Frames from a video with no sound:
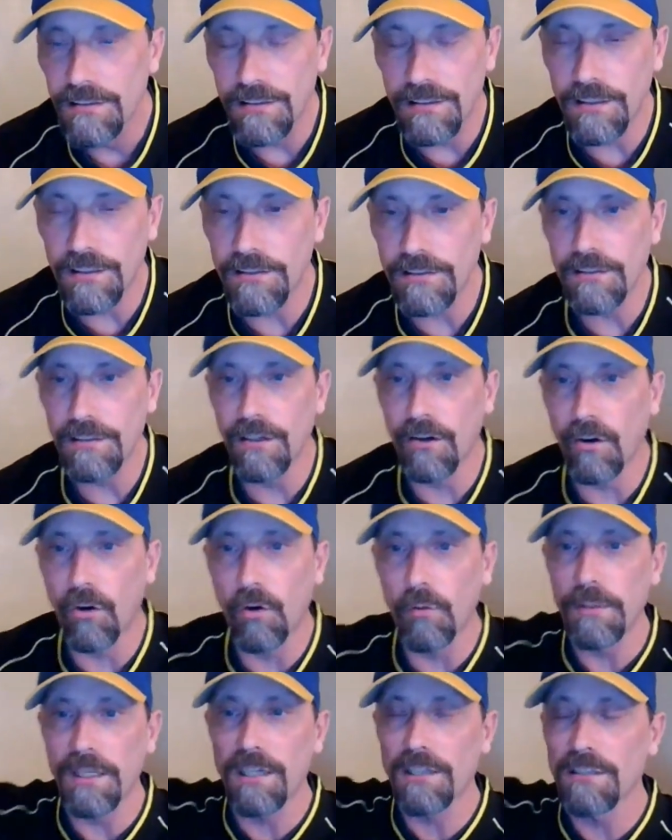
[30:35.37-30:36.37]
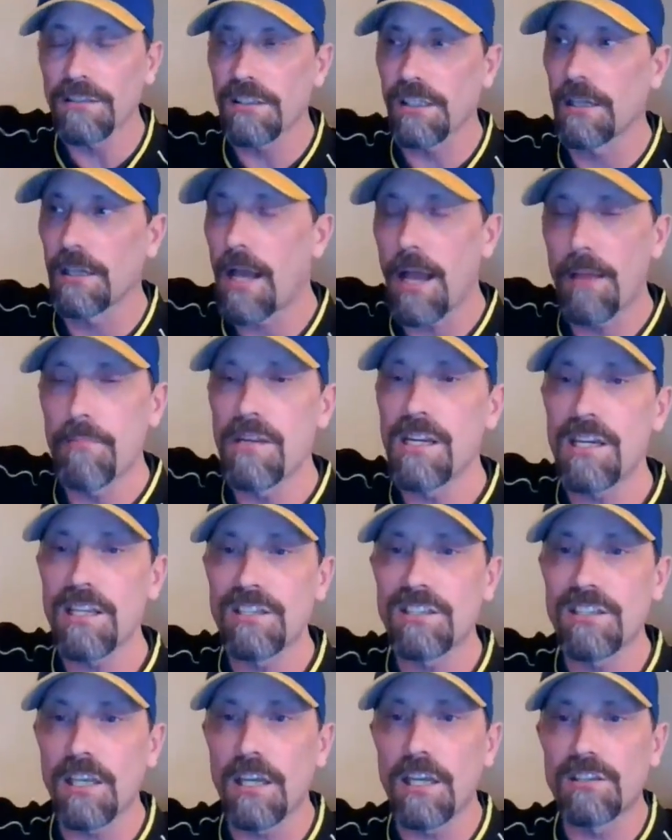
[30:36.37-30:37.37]
you know, because I mean
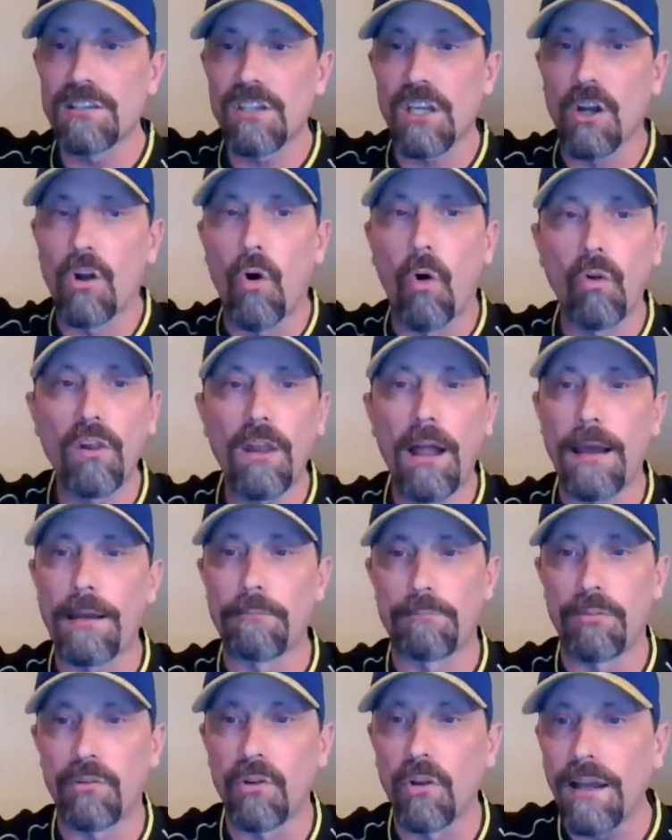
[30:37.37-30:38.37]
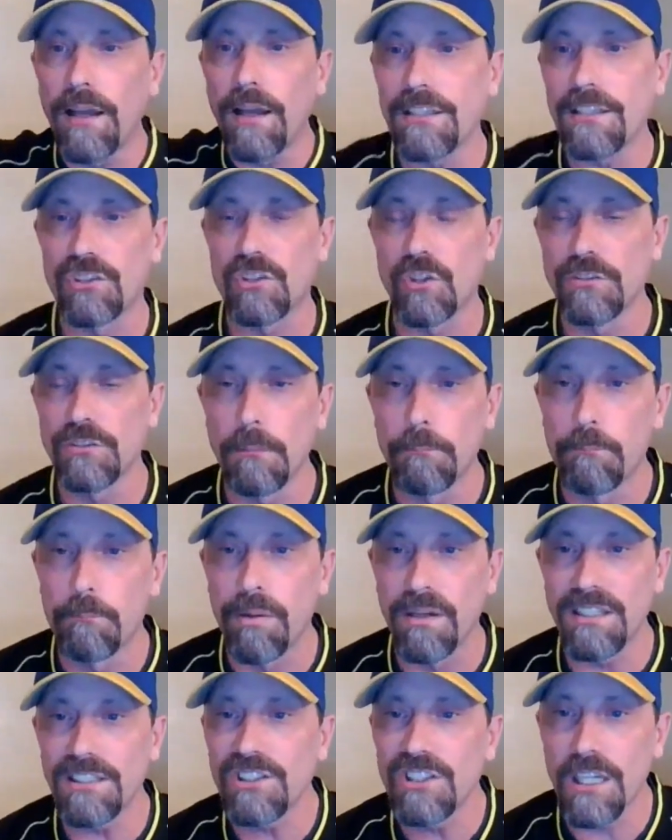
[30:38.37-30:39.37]
it's a goal line play, so you
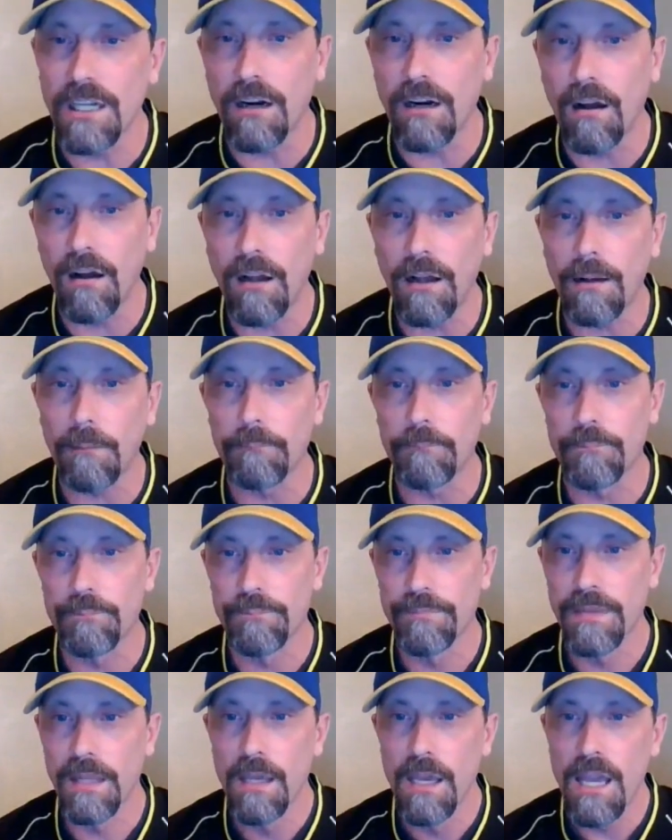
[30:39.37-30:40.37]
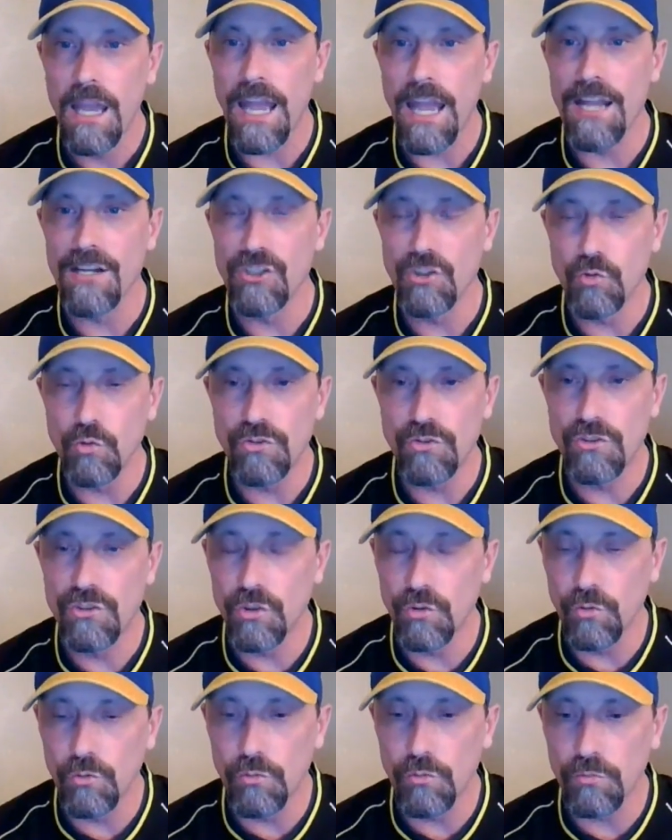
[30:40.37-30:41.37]
bunch it up and
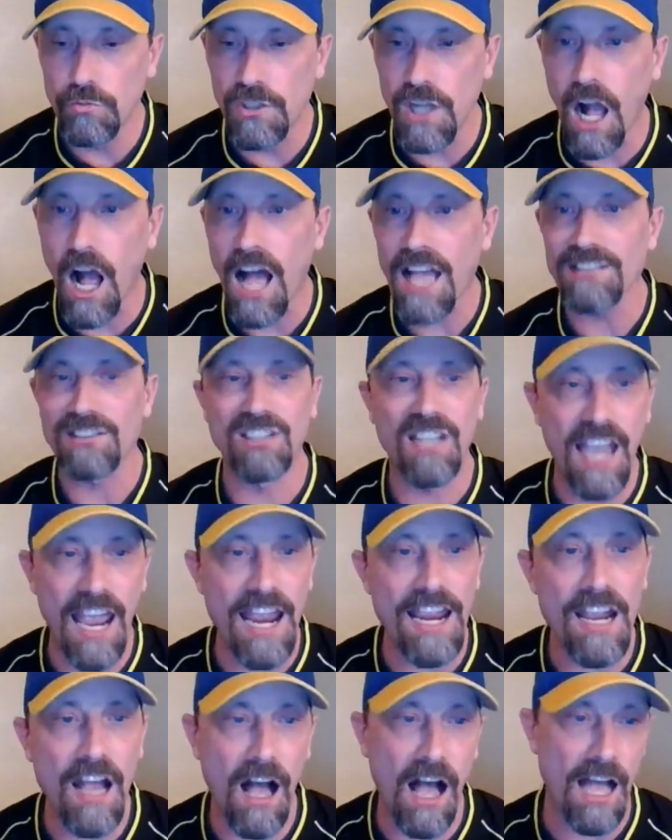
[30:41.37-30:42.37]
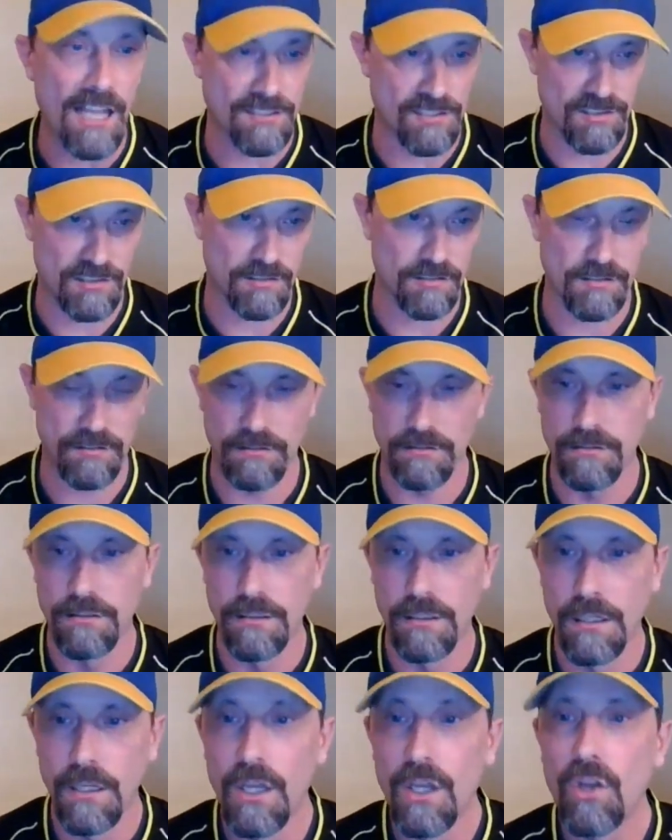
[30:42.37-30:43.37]
you cause chaos.
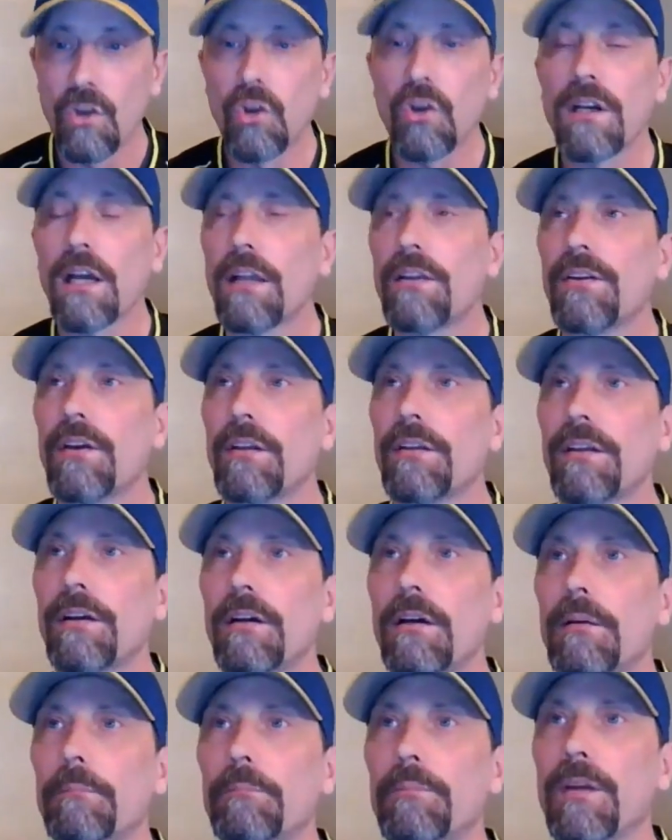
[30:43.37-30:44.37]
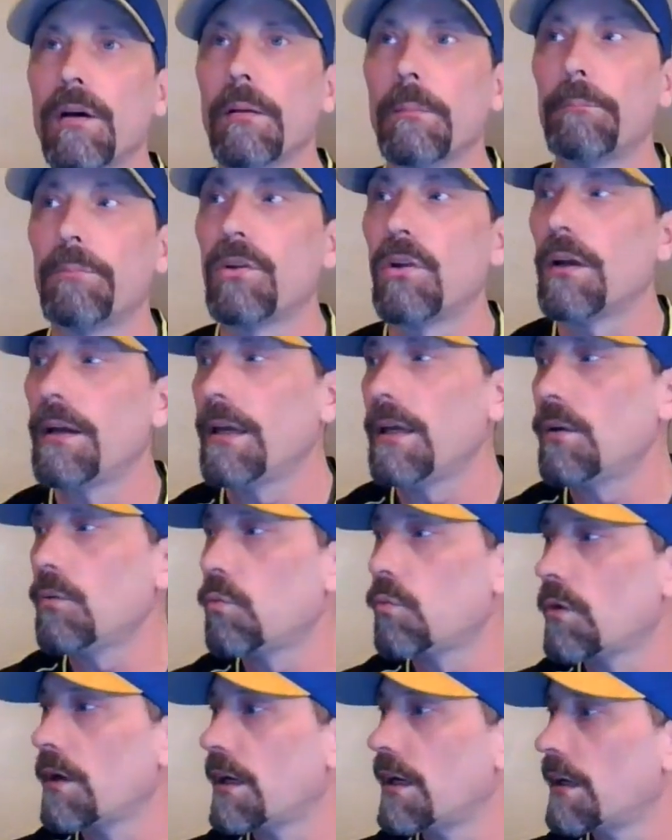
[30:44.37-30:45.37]
Look, the play
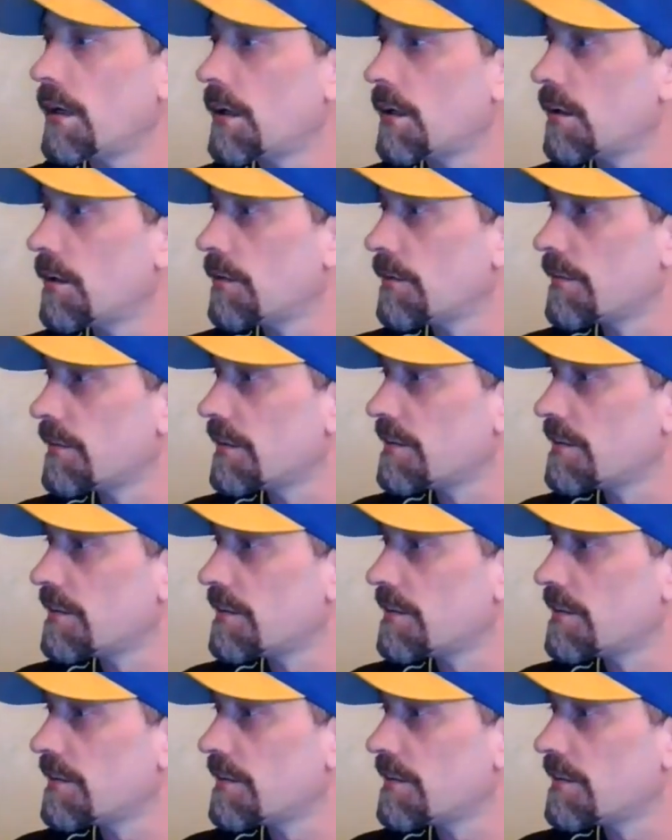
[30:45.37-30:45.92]
where the